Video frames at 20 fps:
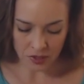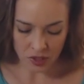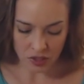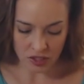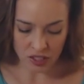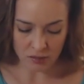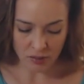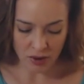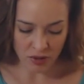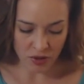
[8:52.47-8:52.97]

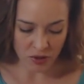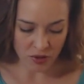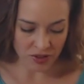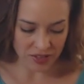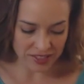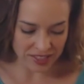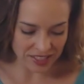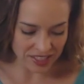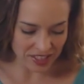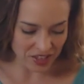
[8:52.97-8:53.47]
There's some other
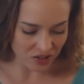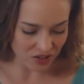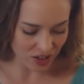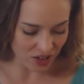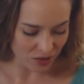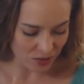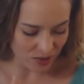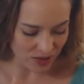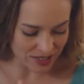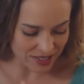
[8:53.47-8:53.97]
things in here that
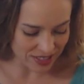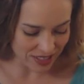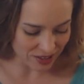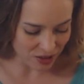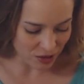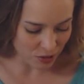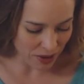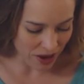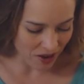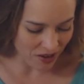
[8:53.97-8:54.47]
I don't want to tell
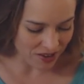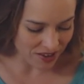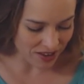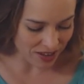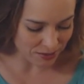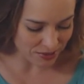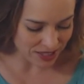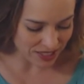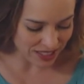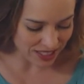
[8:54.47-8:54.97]
you about, and
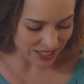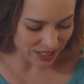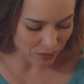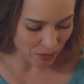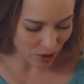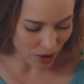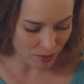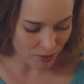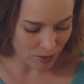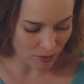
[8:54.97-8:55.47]
I'm seeing
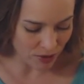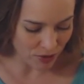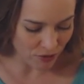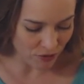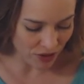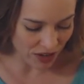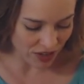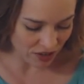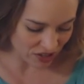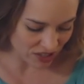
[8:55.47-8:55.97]
probably
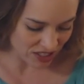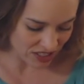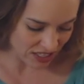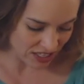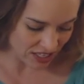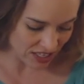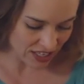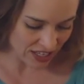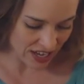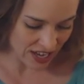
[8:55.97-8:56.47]
fennel
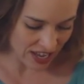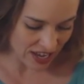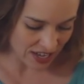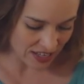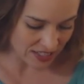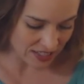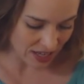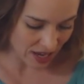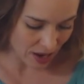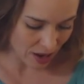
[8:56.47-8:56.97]
seed and
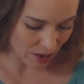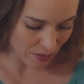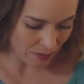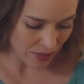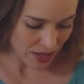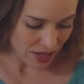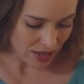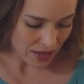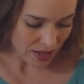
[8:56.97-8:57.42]
some